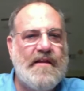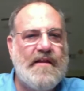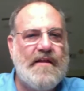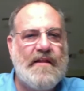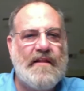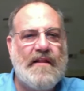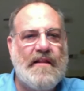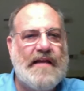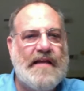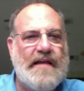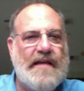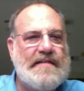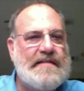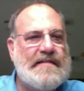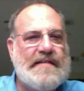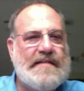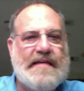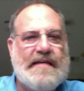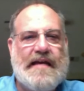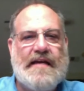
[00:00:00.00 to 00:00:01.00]

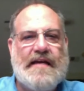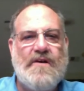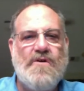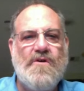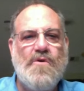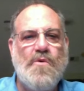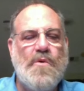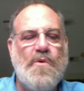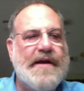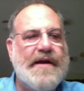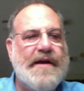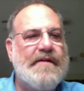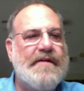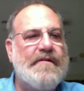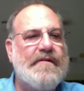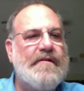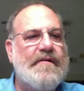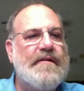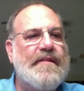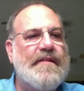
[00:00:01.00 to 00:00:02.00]
Let's get going
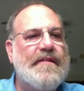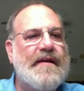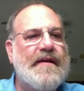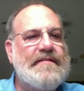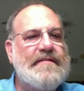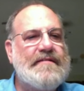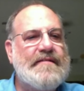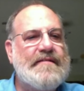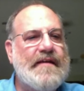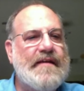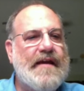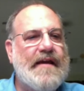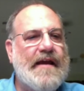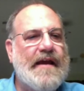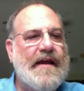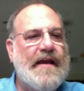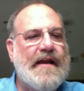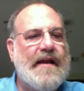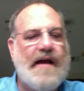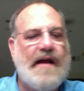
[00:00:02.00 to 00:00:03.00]
on this,
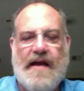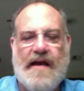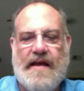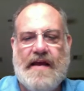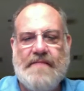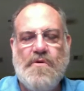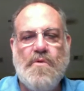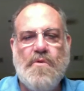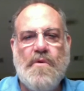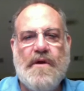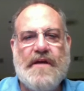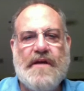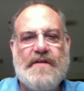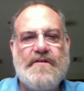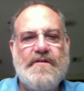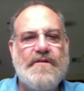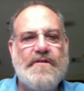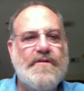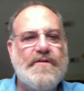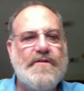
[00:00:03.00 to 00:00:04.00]
and I am going
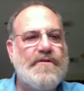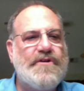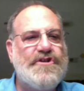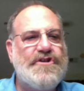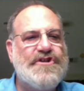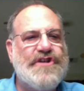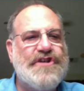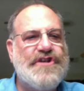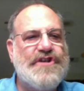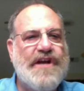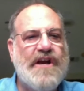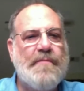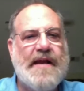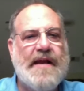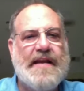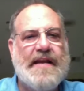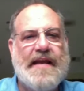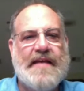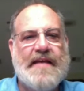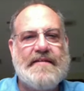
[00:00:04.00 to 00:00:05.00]
to share
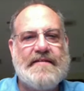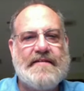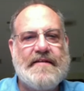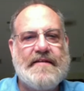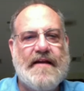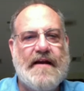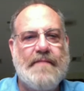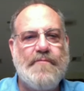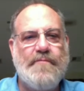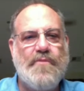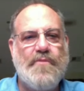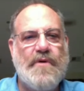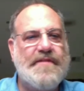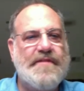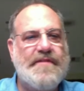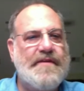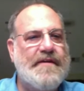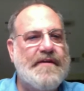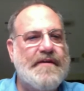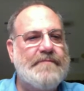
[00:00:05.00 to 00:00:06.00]
my desktop
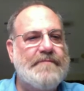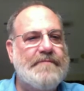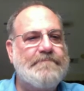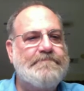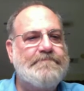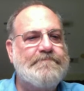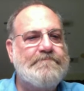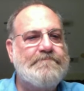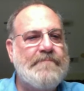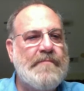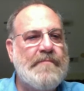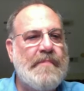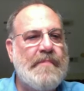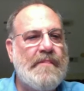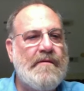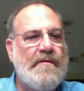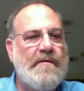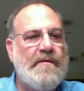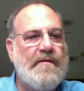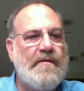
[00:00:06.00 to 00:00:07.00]
with you.
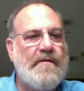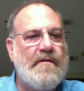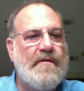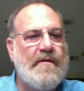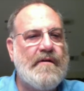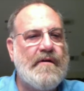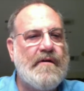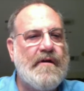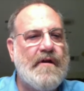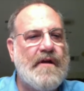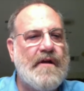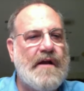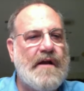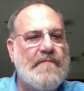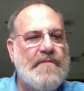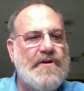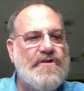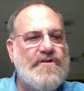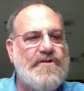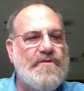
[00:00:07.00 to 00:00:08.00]
And
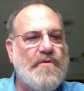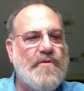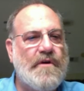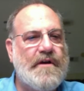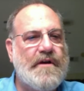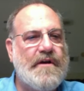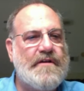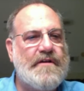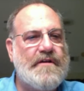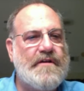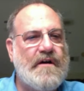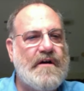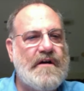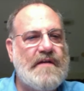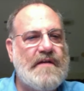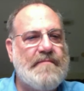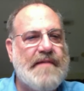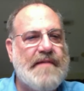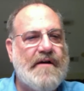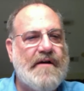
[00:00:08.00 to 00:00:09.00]
we're going to talk
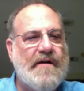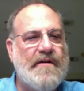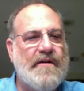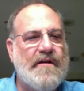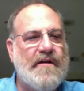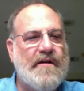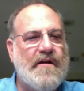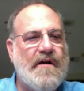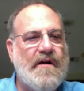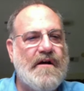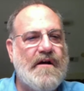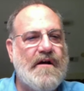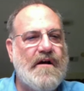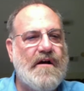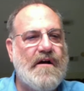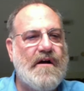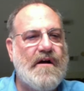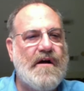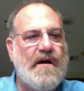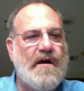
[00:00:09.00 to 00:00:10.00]
about
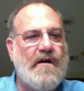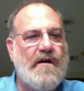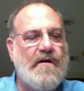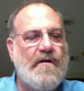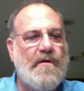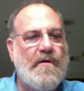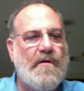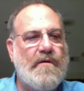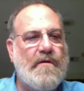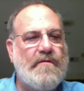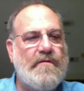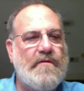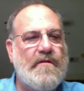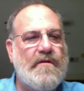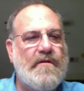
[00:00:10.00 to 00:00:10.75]
our